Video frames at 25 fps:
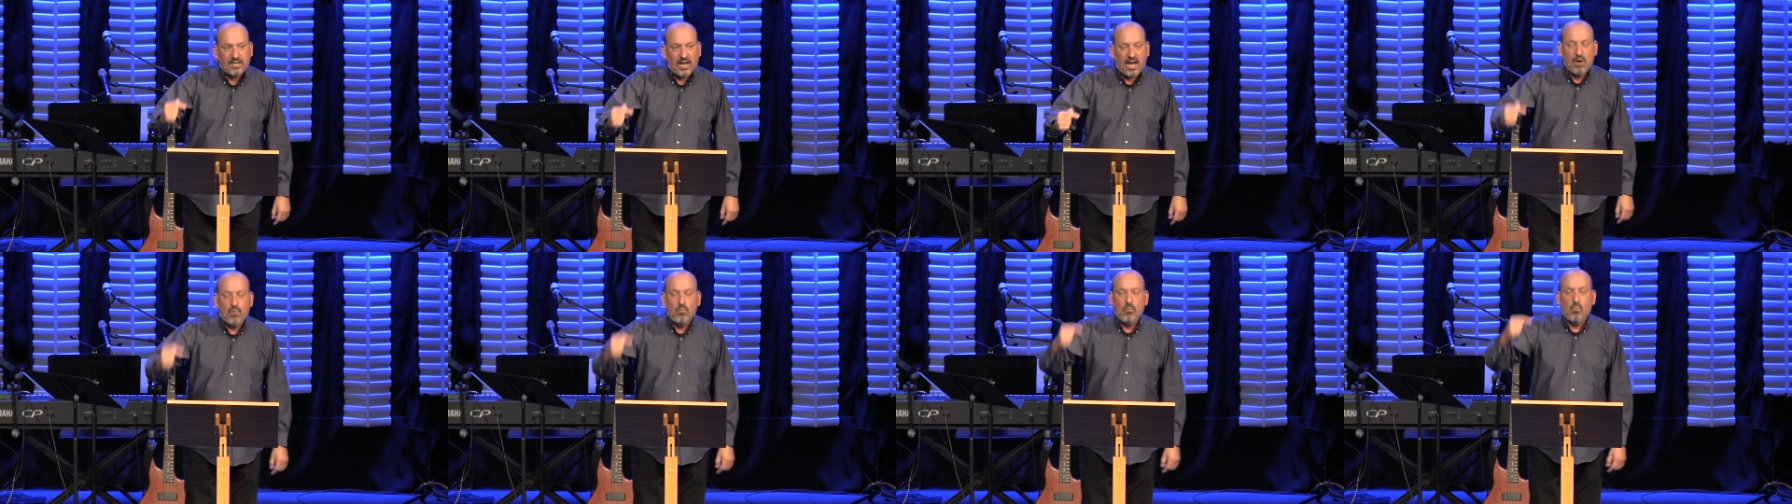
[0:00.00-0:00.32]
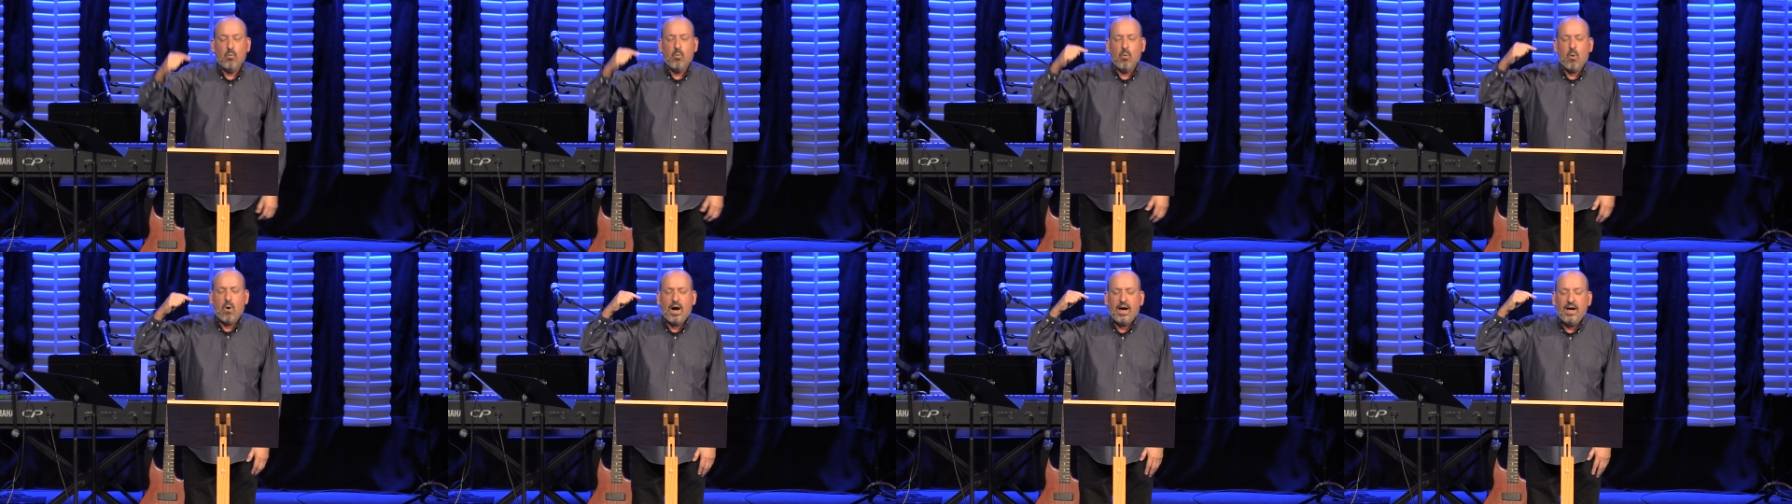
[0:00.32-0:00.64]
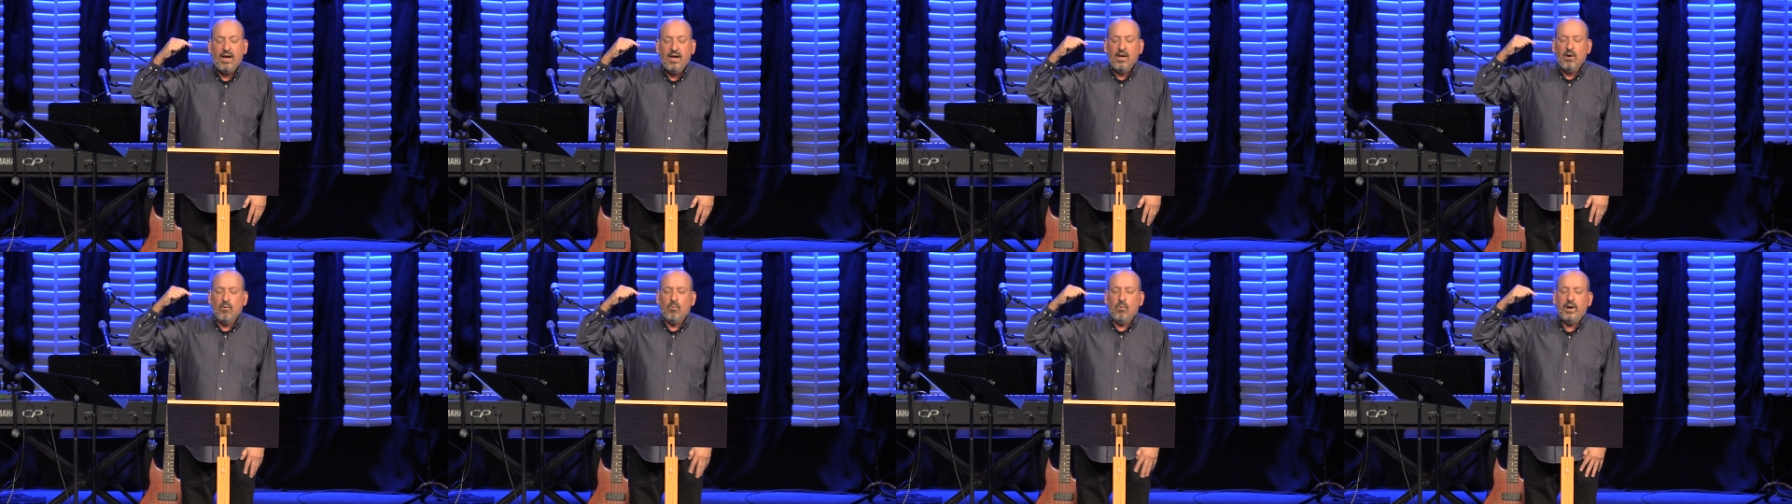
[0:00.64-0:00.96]
And
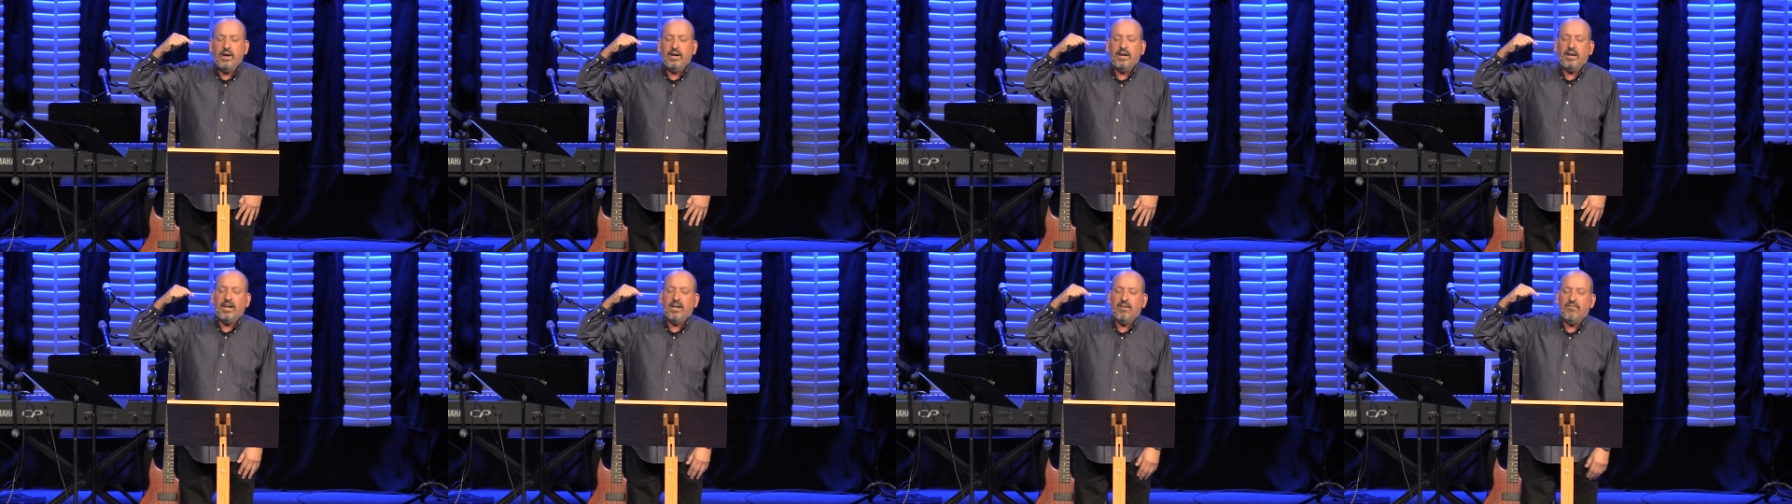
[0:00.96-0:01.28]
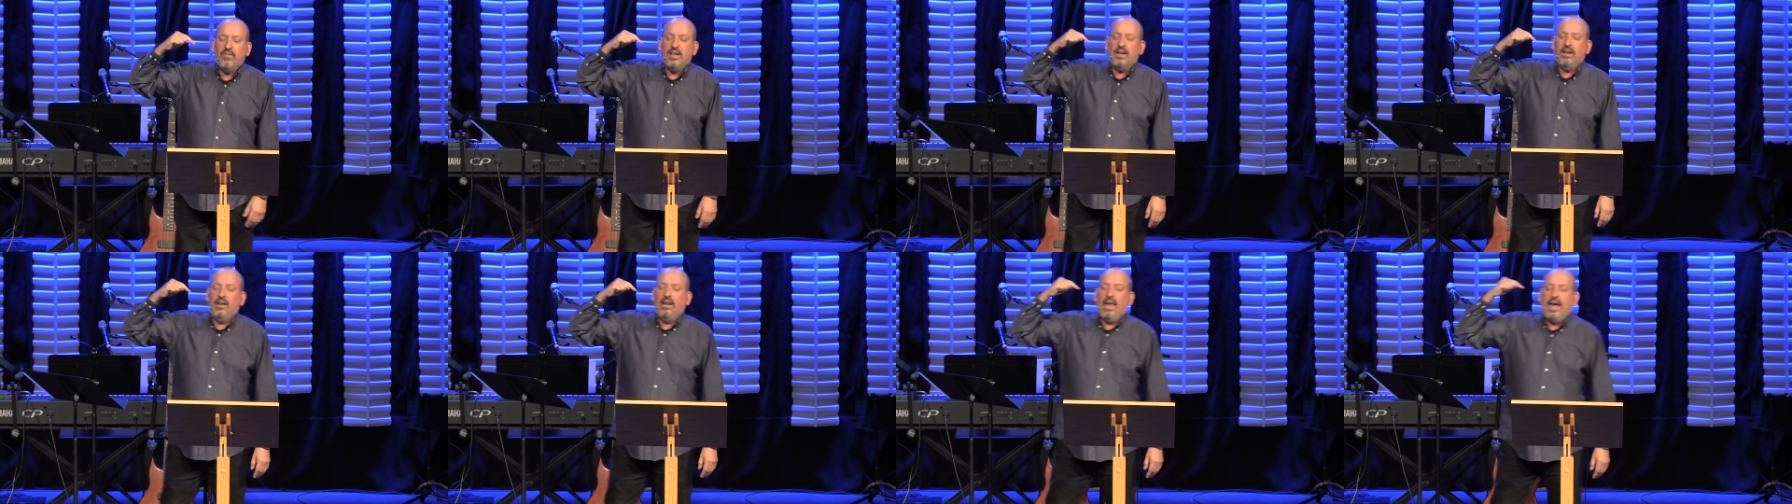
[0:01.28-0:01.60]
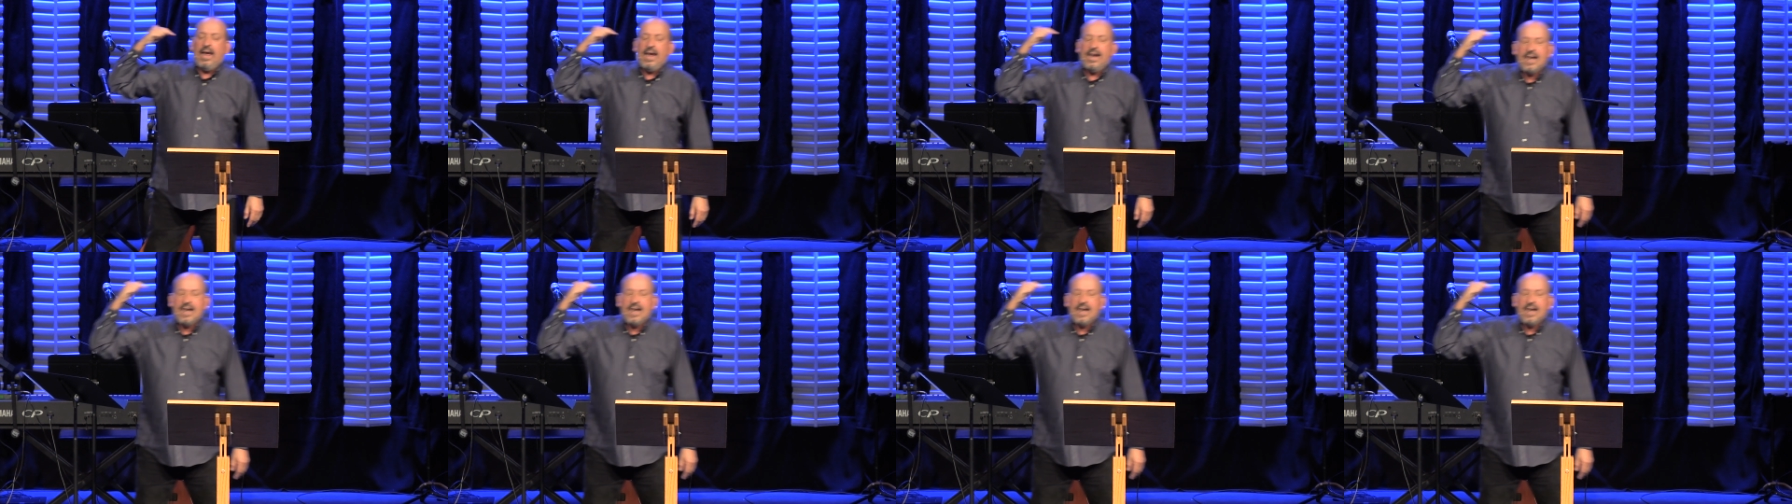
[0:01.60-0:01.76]
what we'd even lay